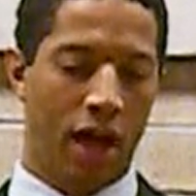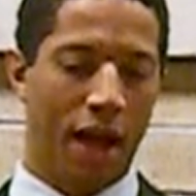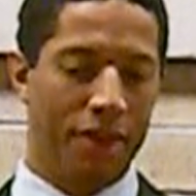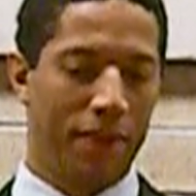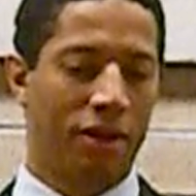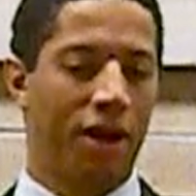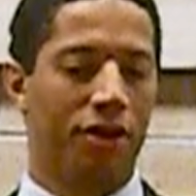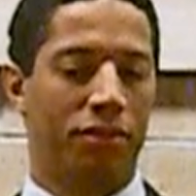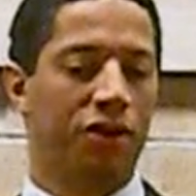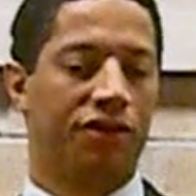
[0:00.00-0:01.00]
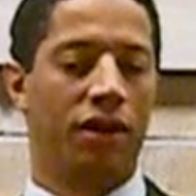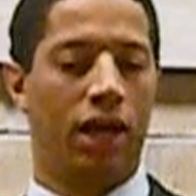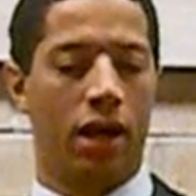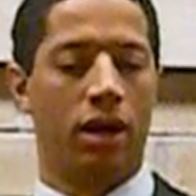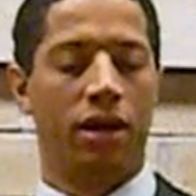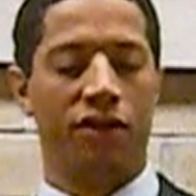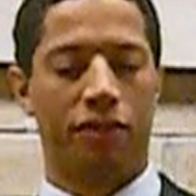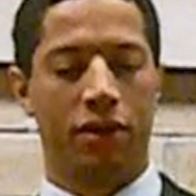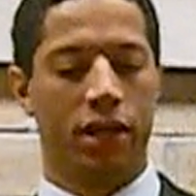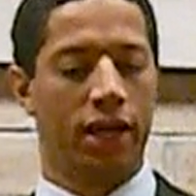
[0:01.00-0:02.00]
the IBM contribution here
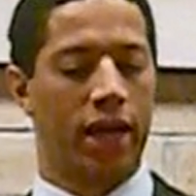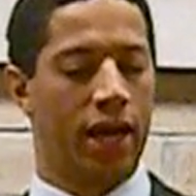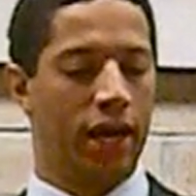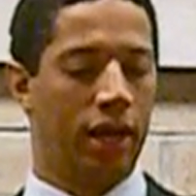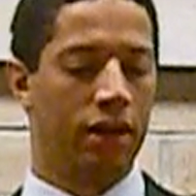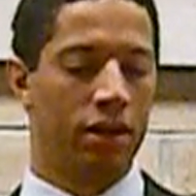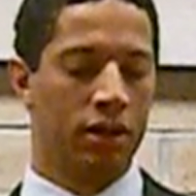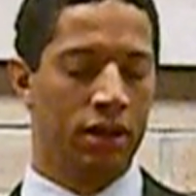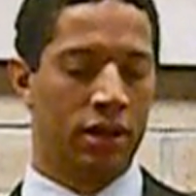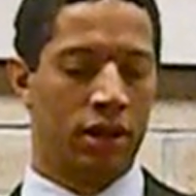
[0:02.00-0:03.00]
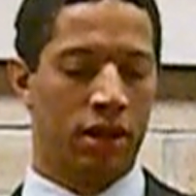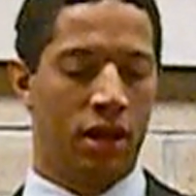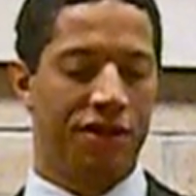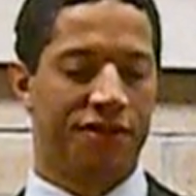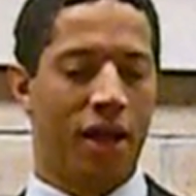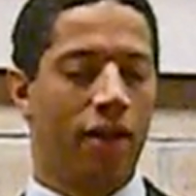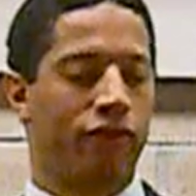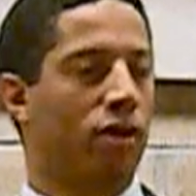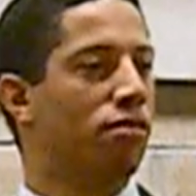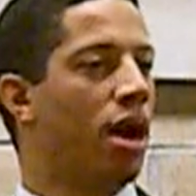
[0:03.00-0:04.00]
is really a
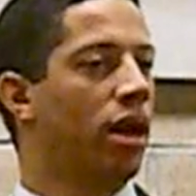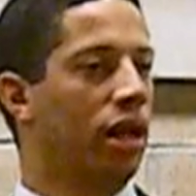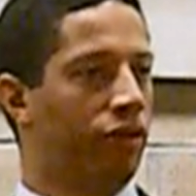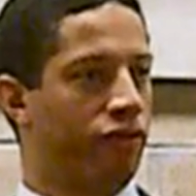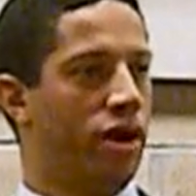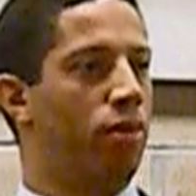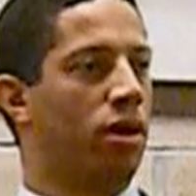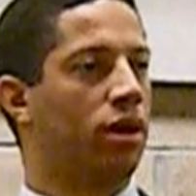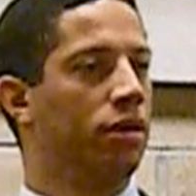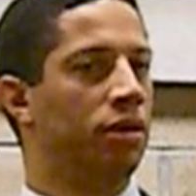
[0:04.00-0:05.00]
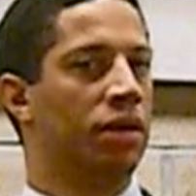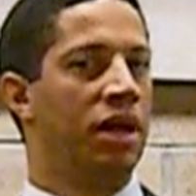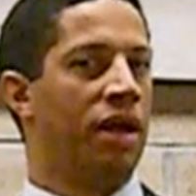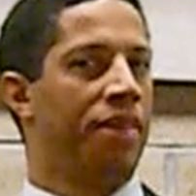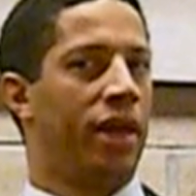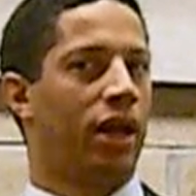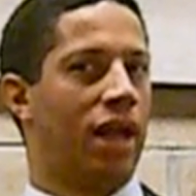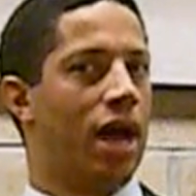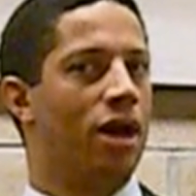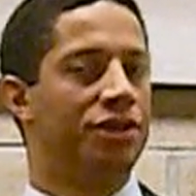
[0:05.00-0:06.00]
software modeling framework that
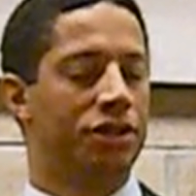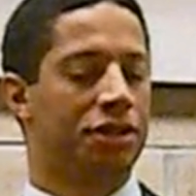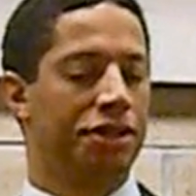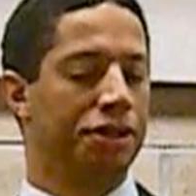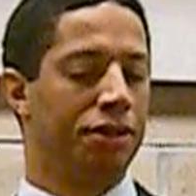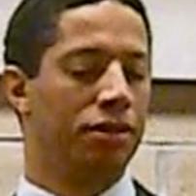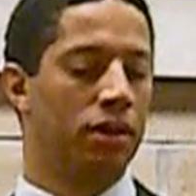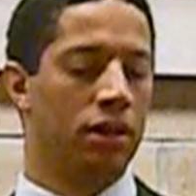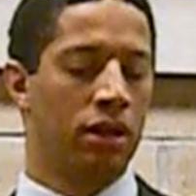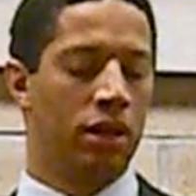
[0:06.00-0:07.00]
allows you to,